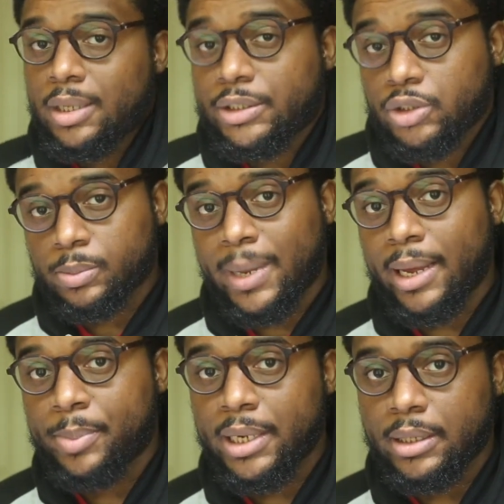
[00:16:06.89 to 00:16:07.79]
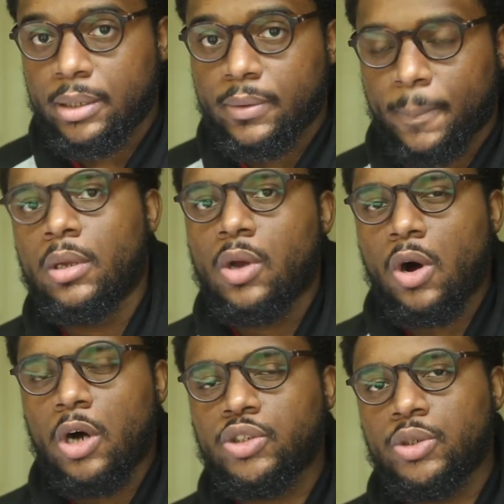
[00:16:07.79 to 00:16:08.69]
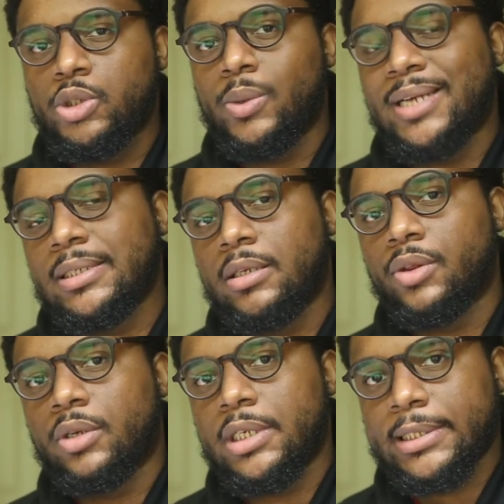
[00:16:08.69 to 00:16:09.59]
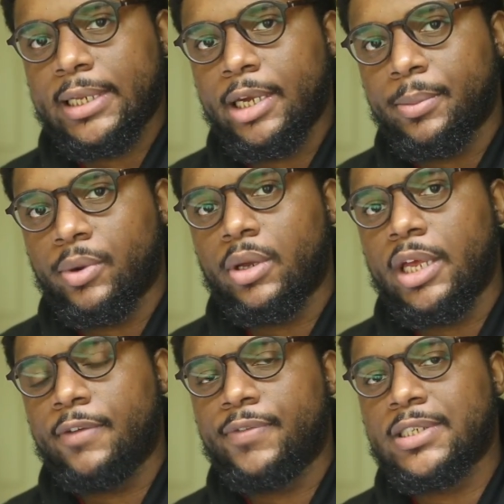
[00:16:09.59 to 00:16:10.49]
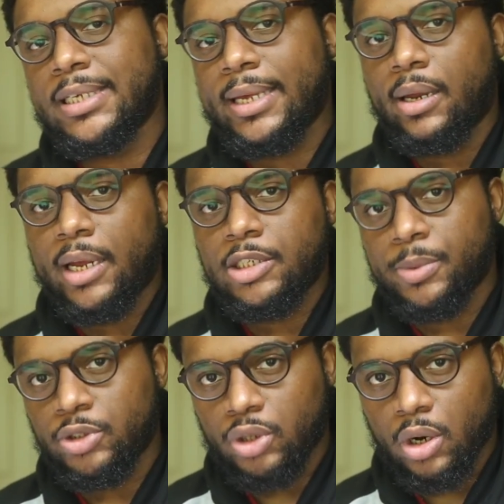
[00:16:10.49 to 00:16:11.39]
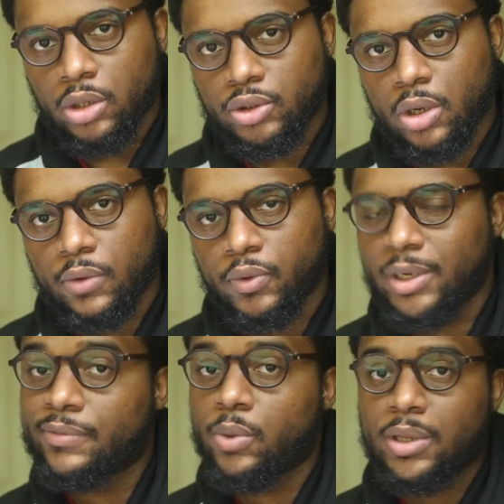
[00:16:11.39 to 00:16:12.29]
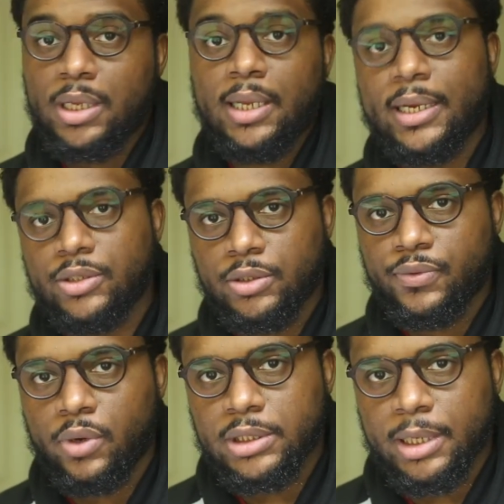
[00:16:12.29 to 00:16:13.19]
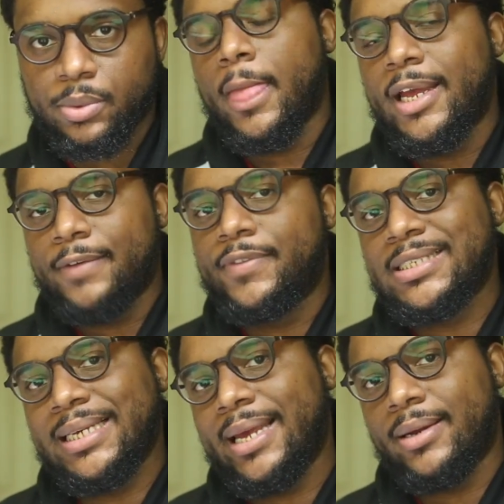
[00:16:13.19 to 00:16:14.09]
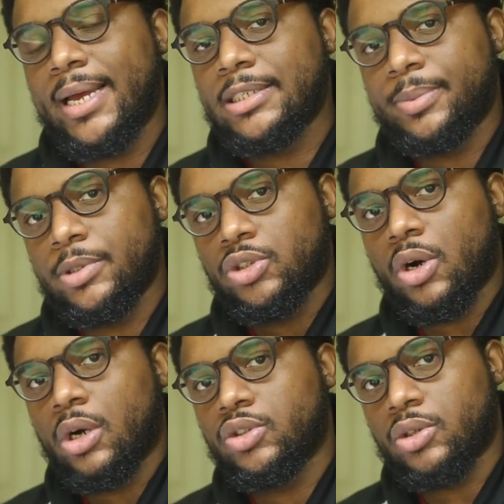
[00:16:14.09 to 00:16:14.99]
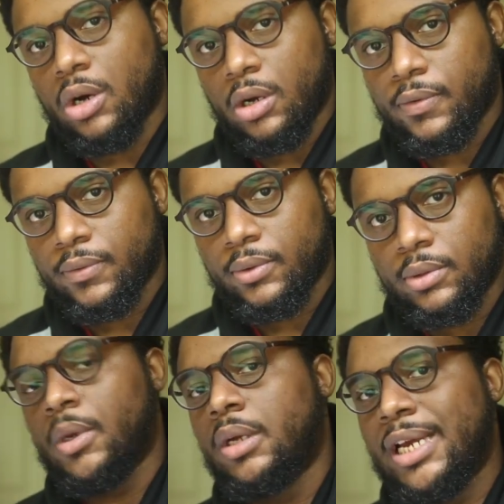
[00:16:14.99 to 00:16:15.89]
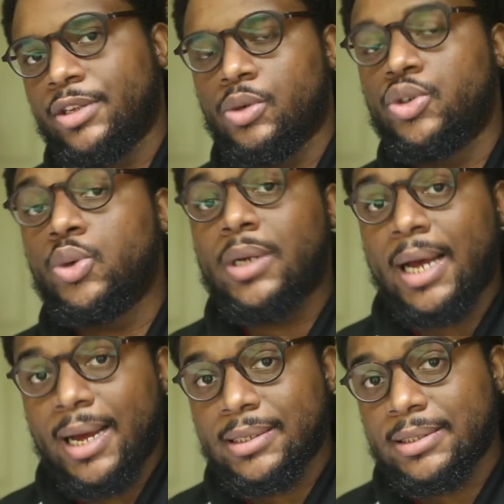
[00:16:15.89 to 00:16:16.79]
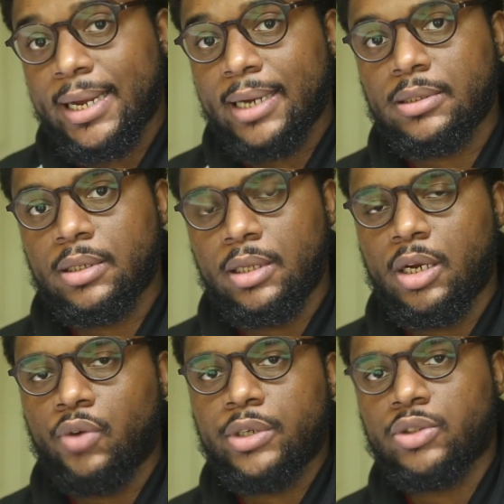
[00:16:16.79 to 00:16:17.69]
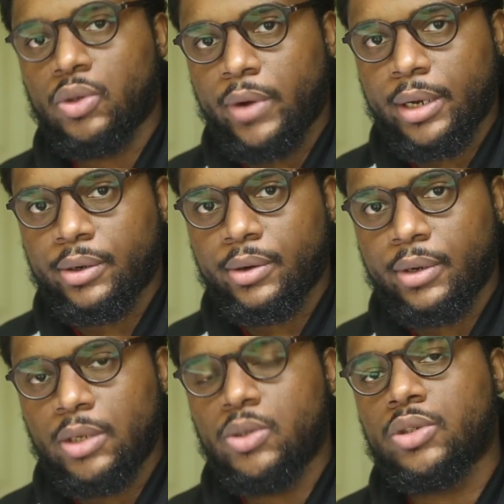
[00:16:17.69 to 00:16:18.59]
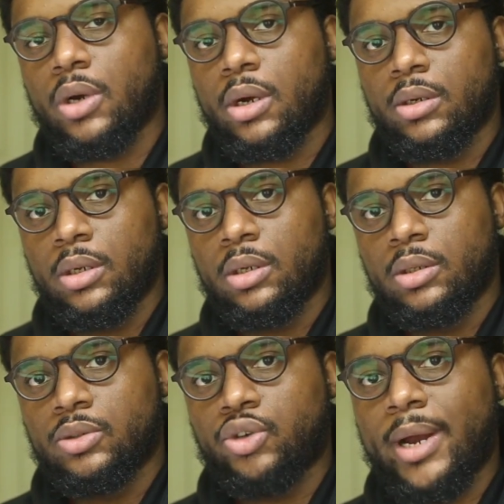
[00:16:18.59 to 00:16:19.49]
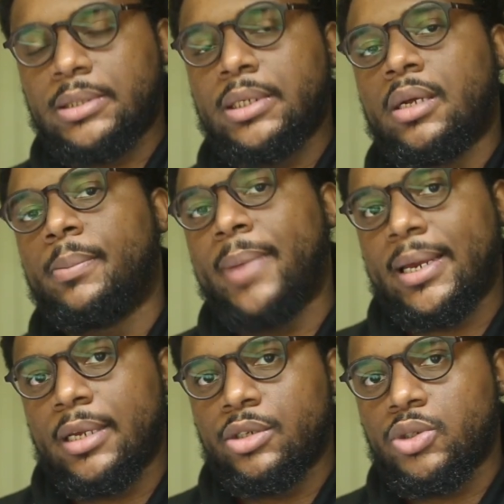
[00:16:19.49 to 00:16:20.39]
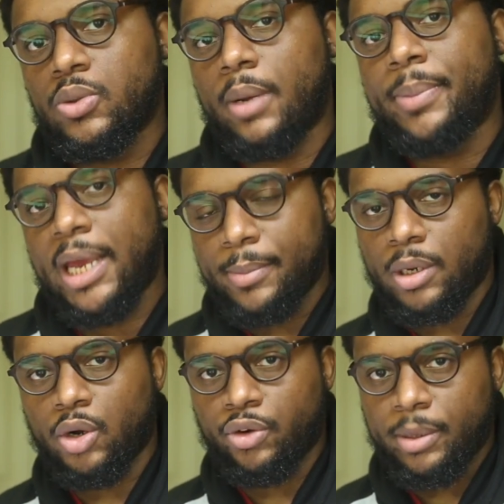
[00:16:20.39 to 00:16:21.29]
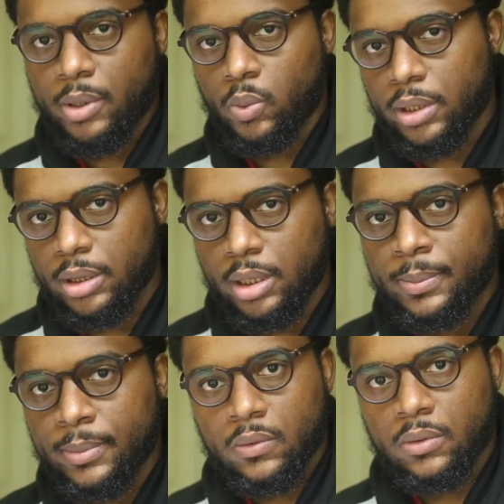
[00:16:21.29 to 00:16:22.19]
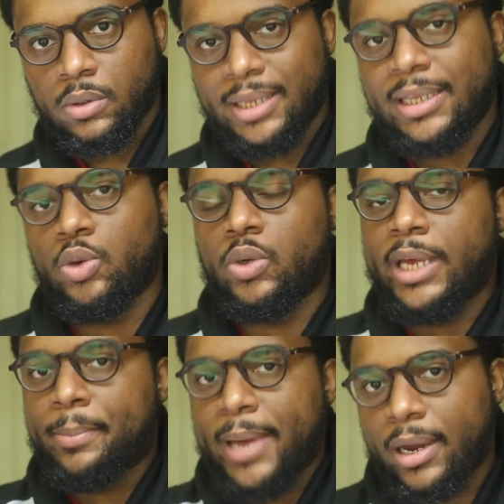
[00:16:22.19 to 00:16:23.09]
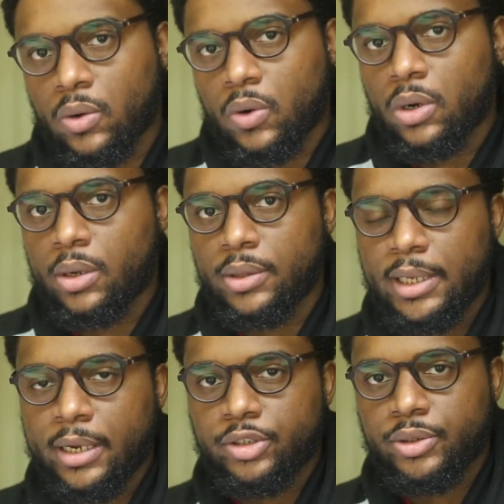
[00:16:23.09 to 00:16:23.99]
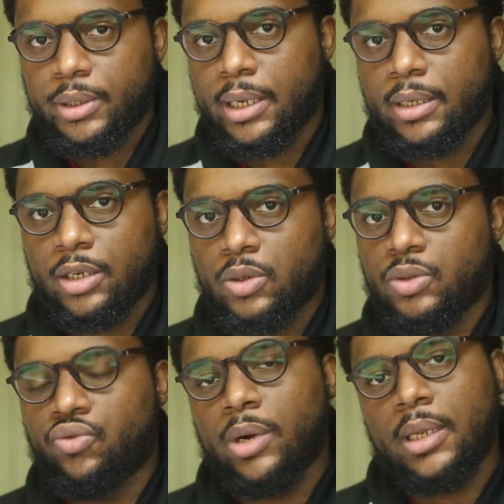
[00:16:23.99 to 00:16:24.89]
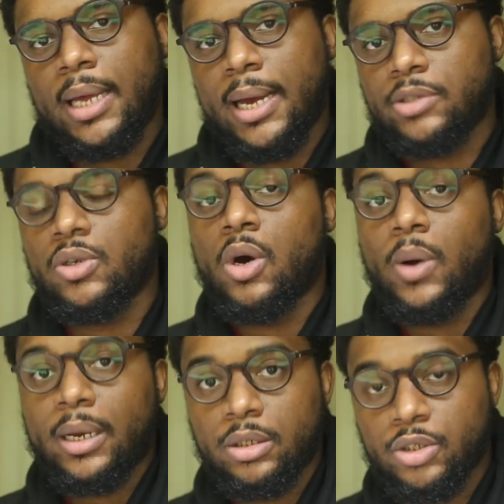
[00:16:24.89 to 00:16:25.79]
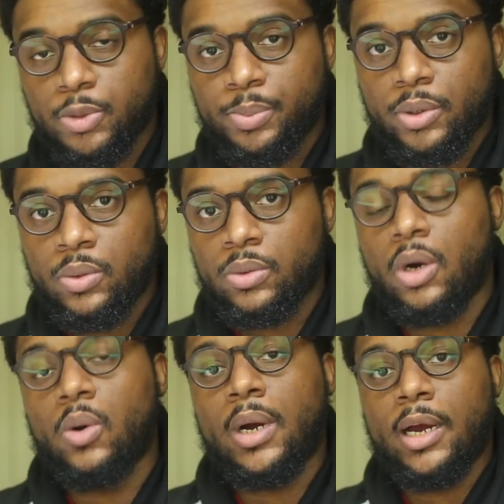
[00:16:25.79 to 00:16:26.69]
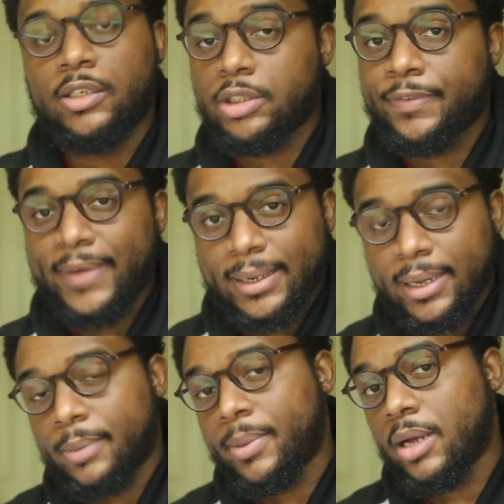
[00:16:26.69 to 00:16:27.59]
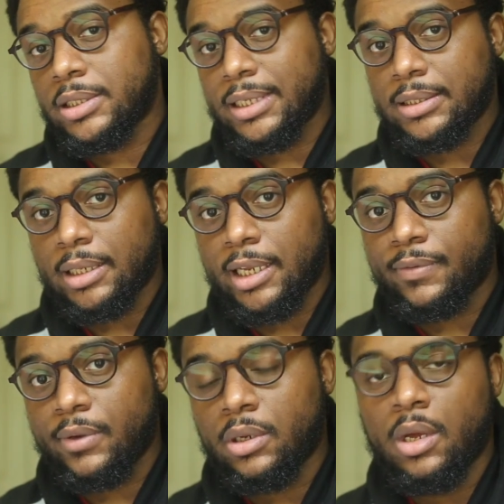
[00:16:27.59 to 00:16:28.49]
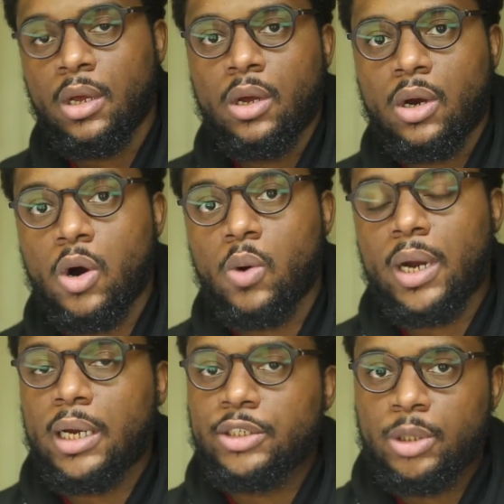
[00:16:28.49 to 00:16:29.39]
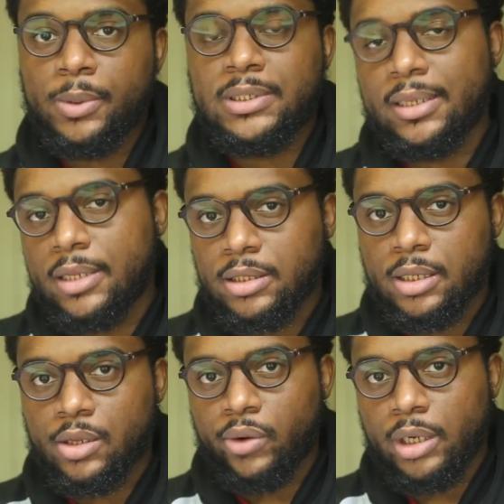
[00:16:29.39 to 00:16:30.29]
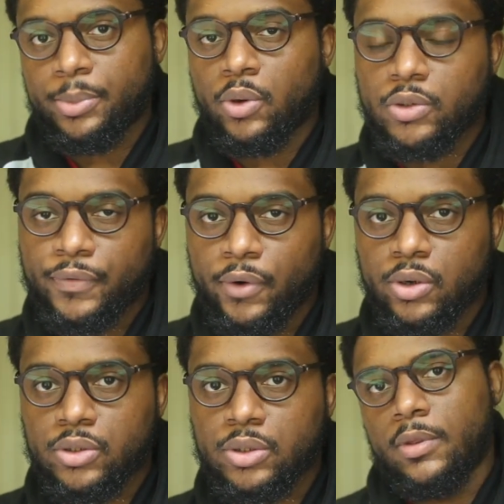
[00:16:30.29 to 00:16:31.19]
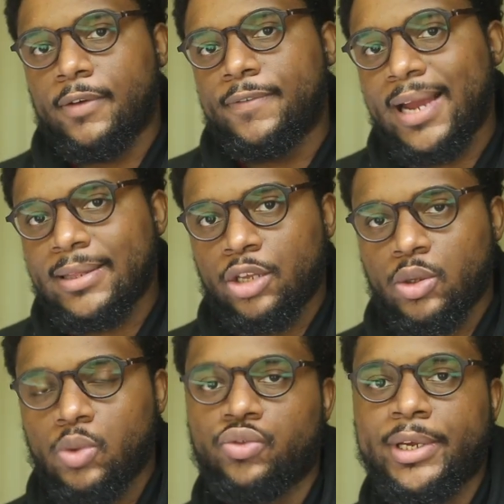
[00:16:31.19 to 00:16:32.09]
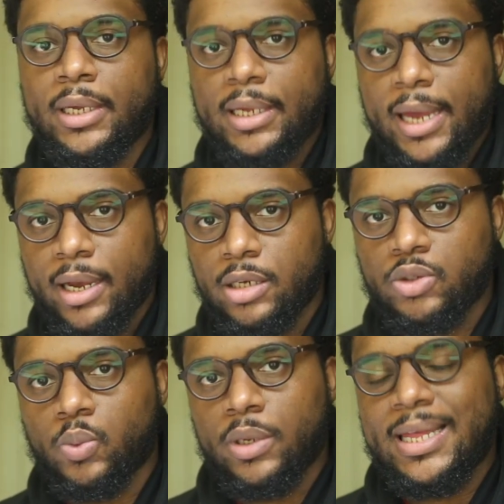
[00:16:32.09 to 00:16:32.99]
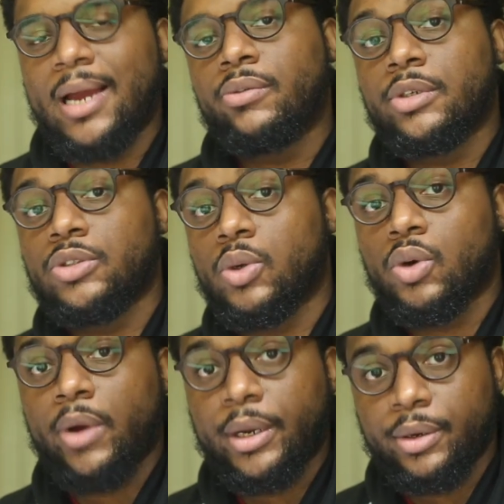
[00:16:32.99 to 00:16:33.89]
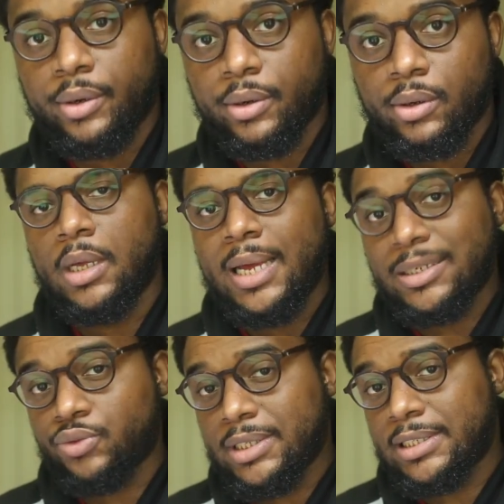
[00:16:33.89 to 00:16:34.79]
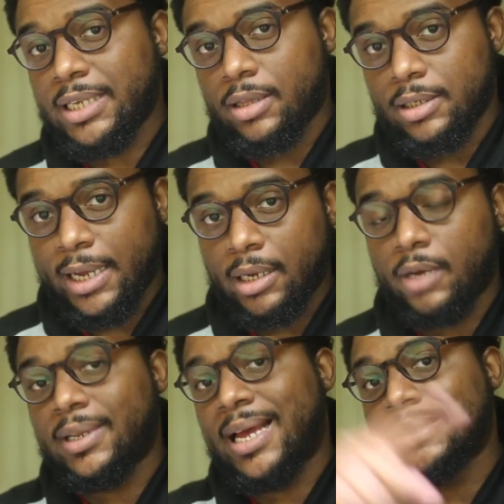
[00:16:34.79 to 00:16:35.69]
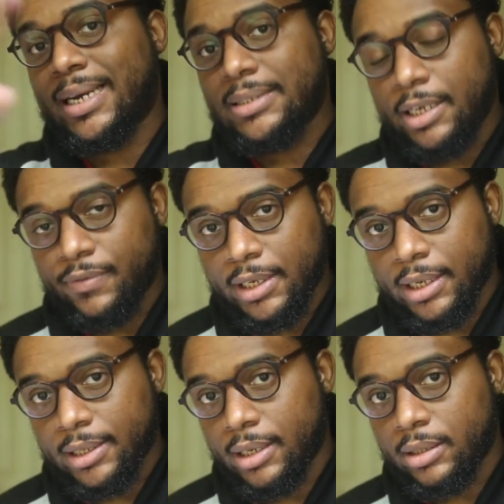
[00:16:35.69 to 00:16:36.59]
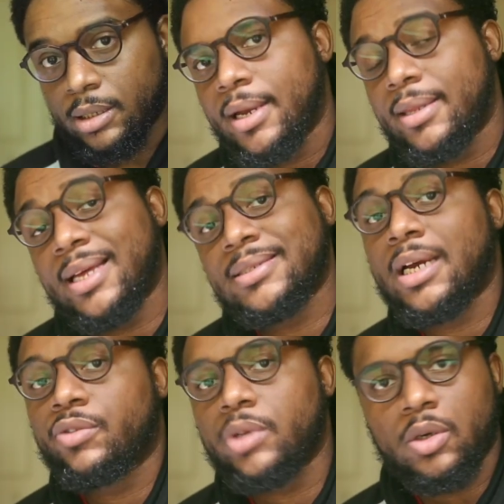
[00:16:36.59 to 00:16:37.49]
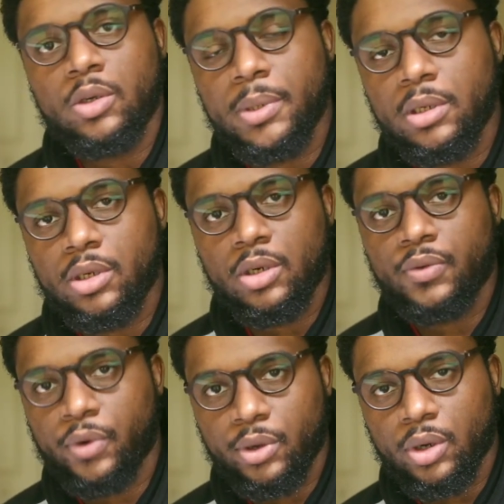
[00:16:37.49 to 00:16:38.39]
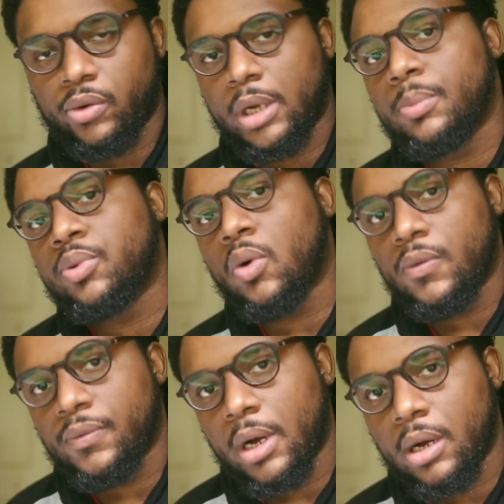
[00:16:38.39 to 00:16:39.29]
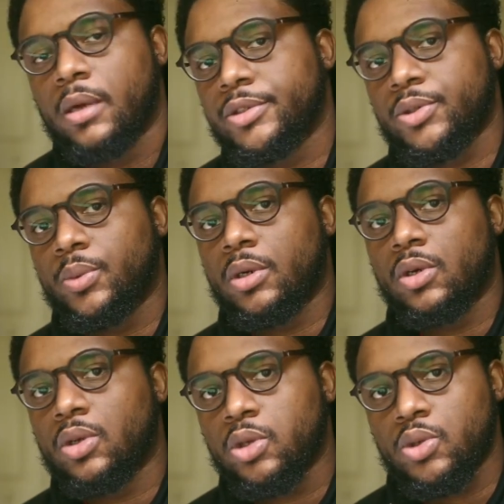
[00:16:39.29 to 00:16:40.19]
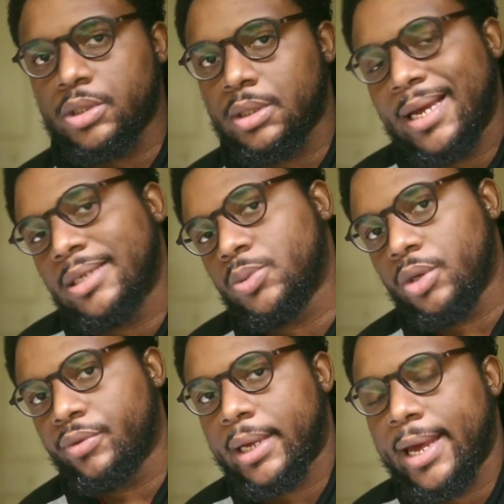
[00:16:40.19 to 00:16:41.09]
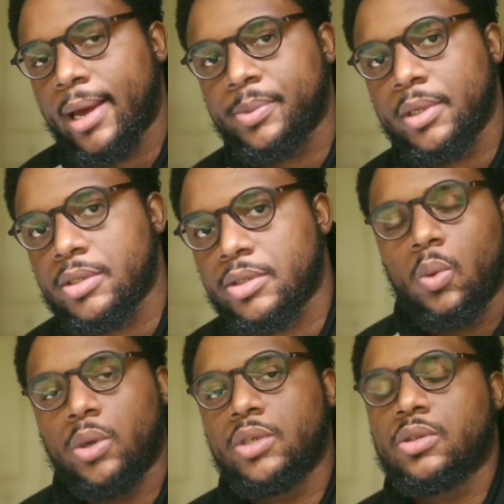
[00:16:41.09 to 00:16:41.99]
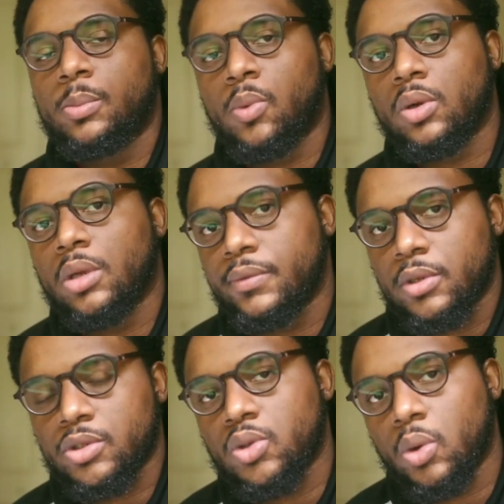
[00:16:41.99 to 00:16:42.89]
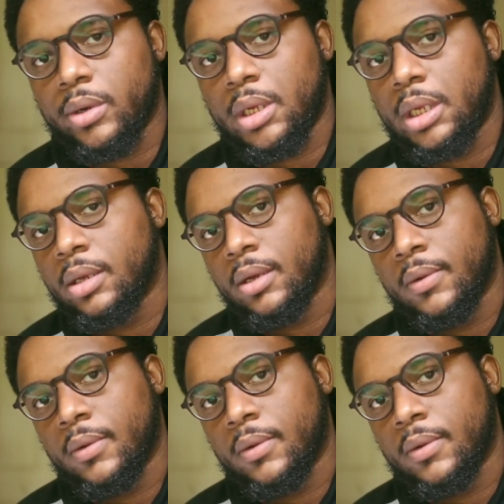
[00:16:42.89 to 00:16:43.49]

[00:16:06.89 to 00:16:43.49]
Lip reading: That's just my opinion. Also too, as another disclaimer, if this account has been charged off, or even with collections, for example, if this account has been charged off and you do contact the original creditor and you start trying to come back into a payment agreement with them, and then you get back on the internet and you realize, oh, I could dispute, oh, I just found out about 611, oh, I should have sent this to the credit bureaus first. The fact that you re-engaged with that original creditor has reset the date of last activity again, and that's not really going to be good for your credit profile. So in conclusion, as we recap this, what is the moral of the story?